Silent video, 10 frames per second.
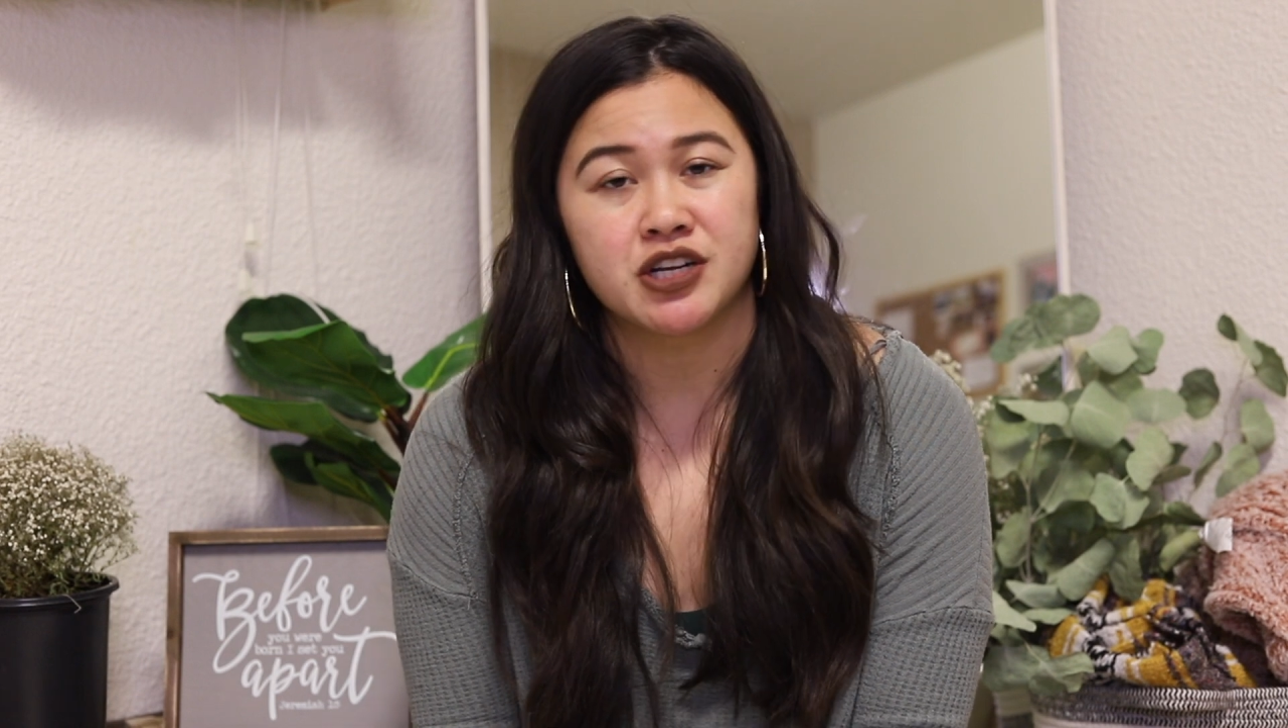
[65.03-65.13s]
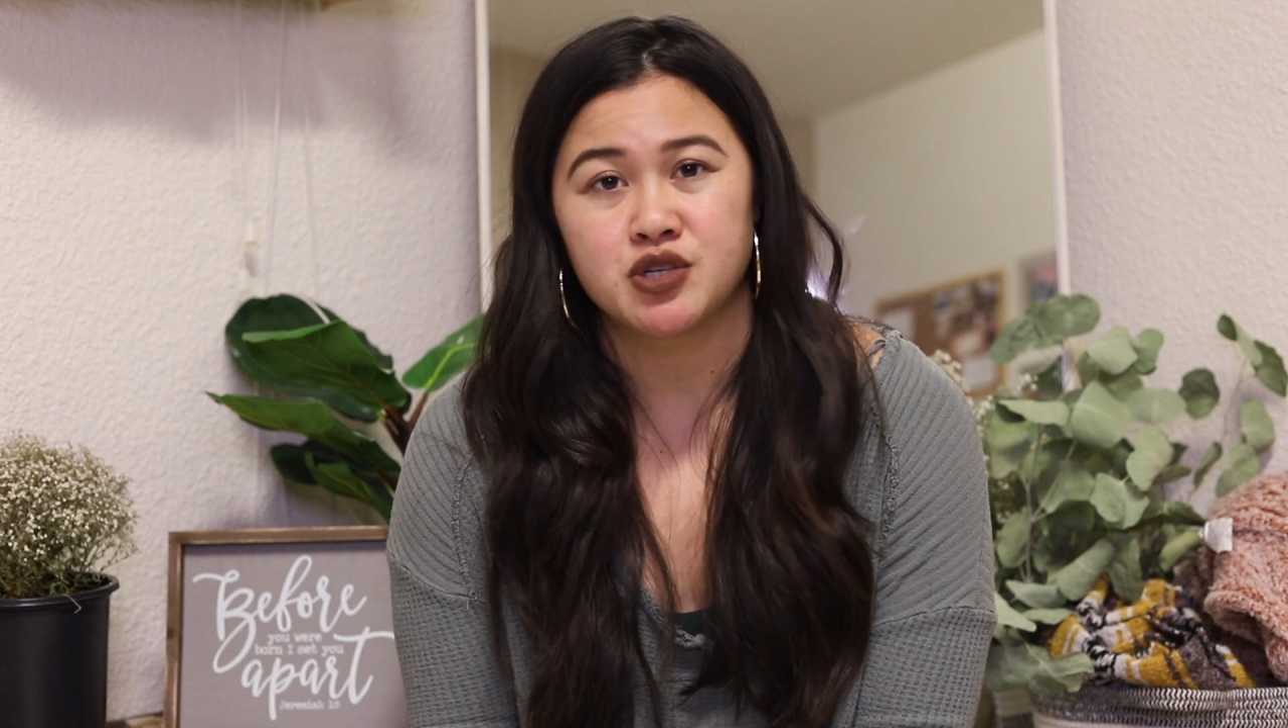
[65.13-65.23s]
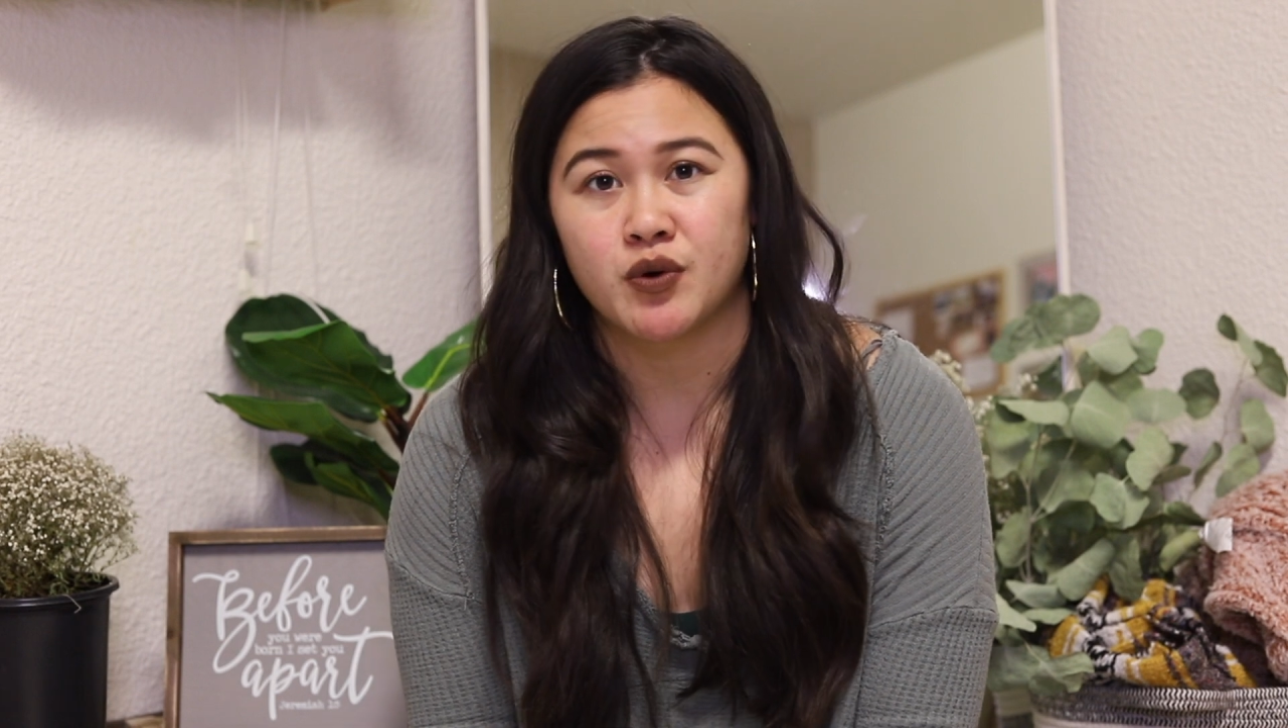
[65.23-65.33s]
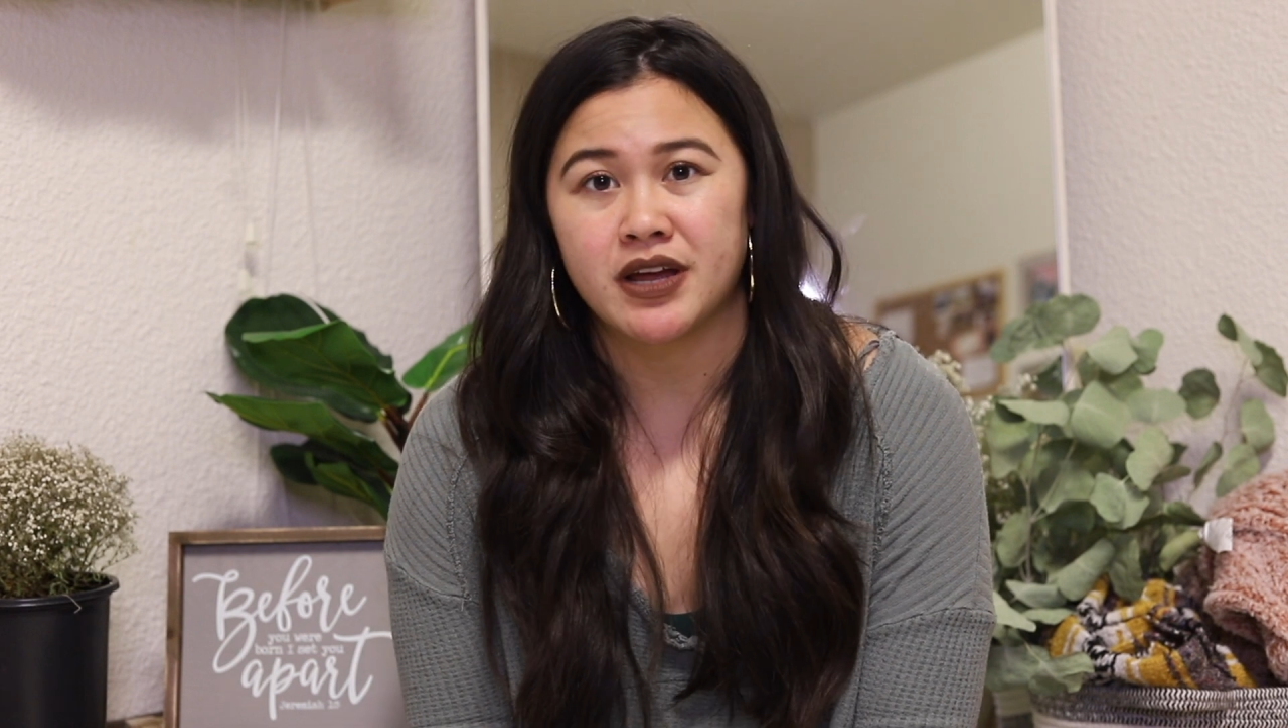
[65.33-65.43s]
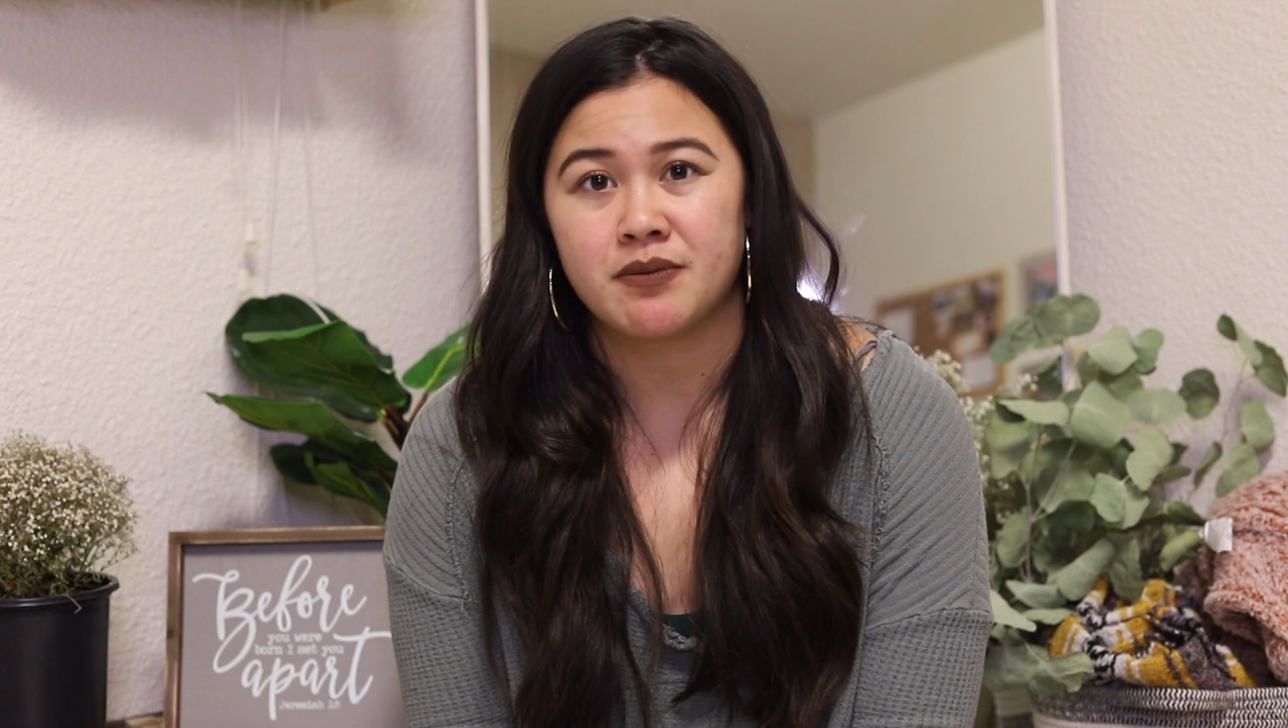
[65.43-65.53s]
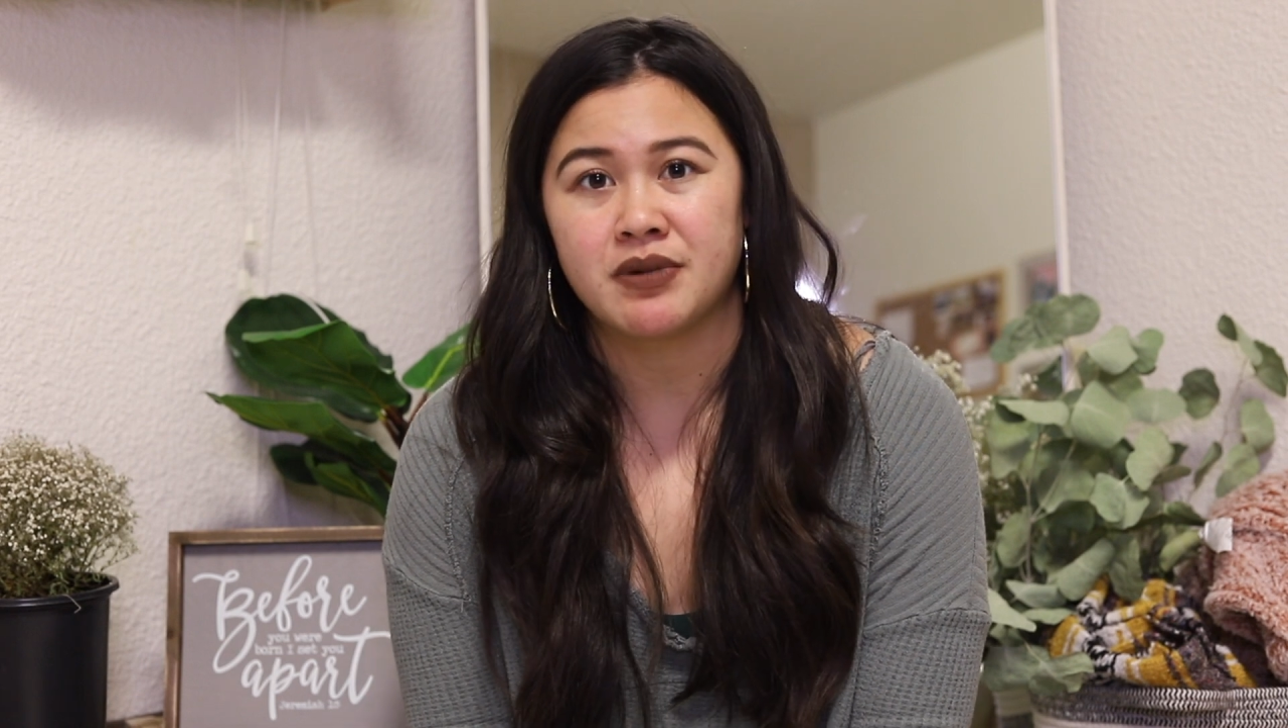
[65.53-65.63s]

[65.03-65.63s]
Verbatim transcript: to join,